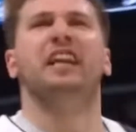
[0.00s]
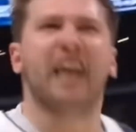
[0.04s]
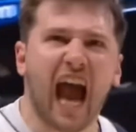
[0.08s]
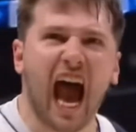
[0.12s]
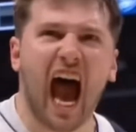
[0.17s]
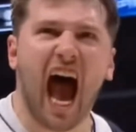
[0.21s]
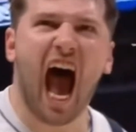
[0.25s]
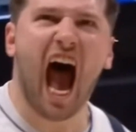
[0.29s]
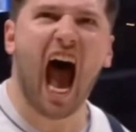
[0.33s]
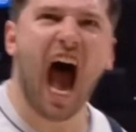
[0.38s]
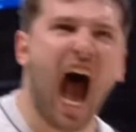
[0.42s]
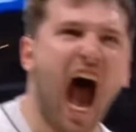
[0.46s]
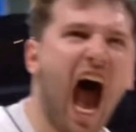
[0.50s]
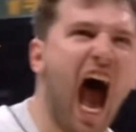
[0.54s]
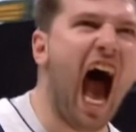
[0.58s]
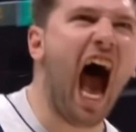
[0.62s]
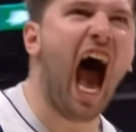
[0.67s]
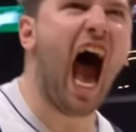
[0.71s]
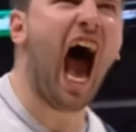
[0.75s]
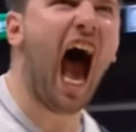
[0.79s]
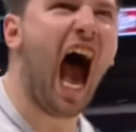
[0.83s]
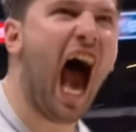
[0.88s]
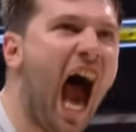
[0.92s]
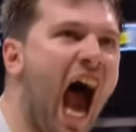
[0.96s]
that's
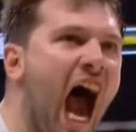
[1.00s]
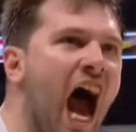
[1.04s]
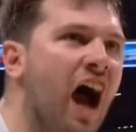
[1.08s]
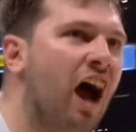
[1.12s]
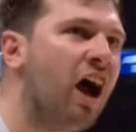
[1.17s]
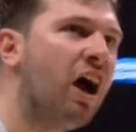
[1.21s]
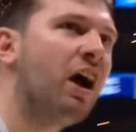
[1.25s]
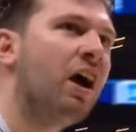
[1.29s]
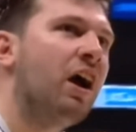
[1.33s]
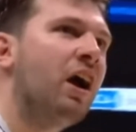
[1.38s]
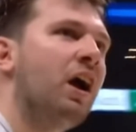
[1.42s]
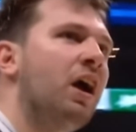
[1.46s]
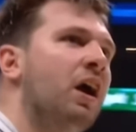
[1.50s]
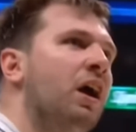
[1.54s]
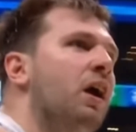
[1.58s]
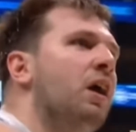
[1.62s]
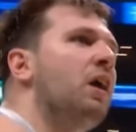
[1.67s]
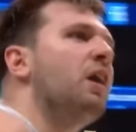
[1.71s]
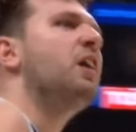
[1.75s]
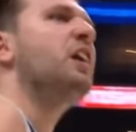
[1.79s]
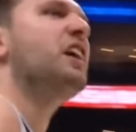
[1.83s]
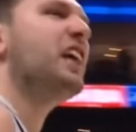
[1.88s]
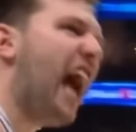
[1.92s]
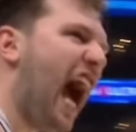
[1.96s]
strictly the only
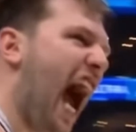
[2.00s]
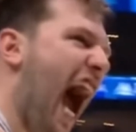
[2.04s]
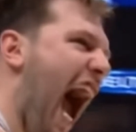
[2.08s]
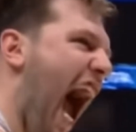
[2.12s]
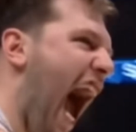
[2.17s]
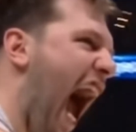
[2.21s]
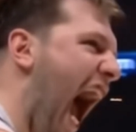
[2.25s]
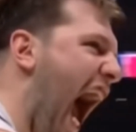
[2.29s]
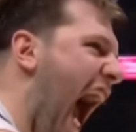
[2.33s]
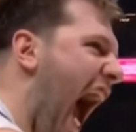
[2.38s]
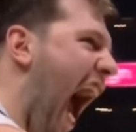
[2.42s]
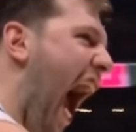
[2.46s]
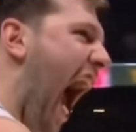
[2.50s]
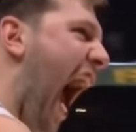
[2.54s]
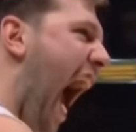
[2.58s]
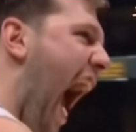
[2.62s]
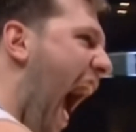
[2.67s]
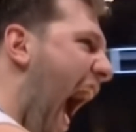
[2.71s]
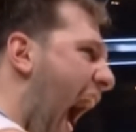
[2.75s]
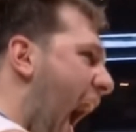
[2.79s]
reason. I think the X